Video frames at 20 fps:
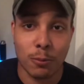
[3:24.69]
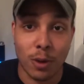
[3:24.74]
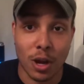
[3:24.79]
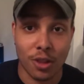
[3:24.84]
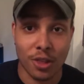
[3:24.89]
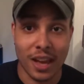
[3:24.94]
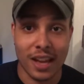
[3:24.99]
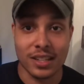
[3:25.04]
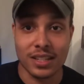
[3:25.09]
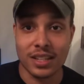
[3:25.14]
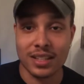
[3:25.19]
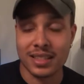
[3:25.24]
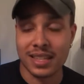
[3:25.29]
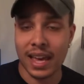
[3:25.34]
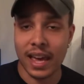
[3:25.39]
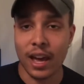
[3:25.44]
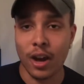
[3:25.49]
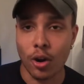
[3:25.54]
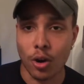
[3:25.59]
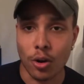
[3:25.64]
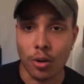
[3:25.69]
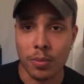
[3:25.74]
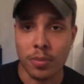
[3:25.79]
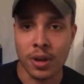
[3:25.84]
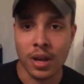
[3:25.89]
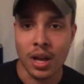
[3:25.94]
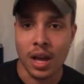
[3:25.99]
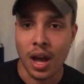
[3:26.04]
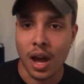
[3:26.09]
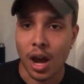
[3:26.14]
While that does help,
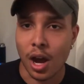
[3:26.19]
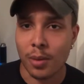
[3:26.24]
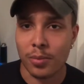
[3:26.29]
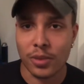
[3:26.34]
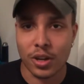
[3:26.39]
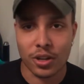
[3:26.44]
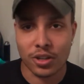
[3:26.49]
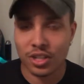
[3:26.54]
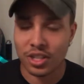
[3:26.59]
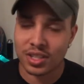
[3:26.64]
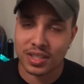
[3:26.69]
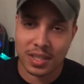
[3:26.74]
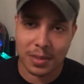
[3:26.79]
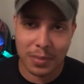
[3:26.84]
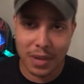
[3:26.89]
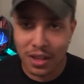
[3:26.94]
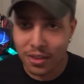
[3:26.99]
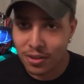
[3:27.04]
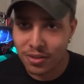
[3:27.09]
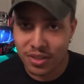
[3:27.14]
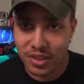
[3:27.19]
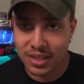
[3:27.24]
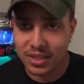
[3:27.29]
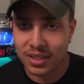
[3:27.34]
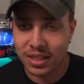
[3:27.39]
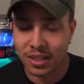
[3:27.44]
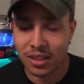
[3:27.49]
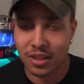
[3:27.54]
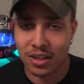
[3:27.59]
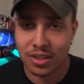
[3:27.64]
there are just some other things
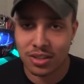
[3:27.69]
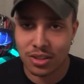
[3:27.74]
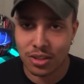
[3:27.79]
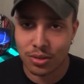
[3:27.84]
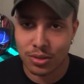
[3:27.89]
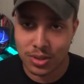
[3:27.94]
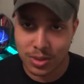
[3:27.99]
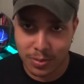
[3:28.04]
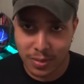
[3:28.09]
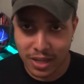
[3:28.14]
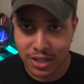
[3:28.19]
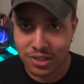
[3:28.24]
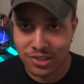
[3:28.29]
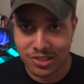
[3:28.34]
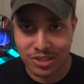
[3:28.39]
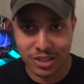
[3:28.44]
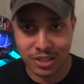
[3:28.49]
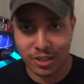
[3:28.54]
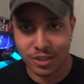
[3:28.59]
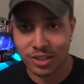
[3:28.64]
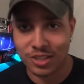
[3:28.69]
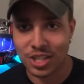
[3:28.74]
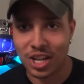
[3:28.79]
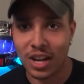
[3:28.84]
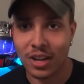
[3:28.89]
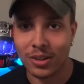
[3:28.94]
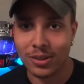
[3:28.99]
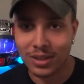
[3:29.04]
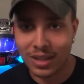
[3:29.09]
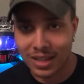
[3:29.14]
that you can do to make sure that your
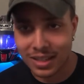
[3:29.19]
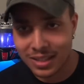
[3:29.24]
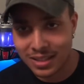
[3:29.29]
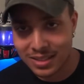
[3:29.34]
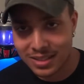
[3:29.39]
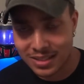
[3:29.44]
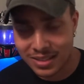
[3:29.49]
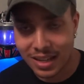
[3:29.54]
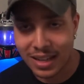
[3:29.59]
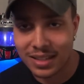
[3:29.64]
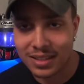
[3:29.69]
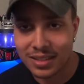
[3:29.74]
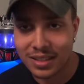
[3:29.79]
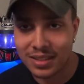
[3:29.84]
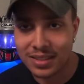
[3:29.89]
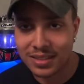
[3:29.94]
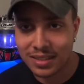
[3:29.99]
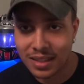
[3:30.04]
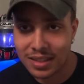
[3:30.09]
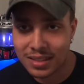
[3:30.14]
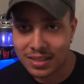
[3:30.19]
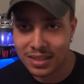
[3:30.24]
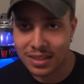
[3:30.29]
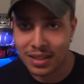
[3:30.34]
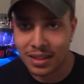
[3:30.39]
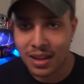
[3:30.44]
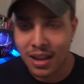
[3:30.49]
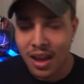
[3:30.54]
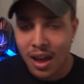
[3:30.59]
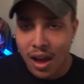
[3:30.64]
channel stays
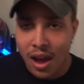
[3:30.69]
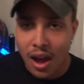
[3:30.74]
consistent.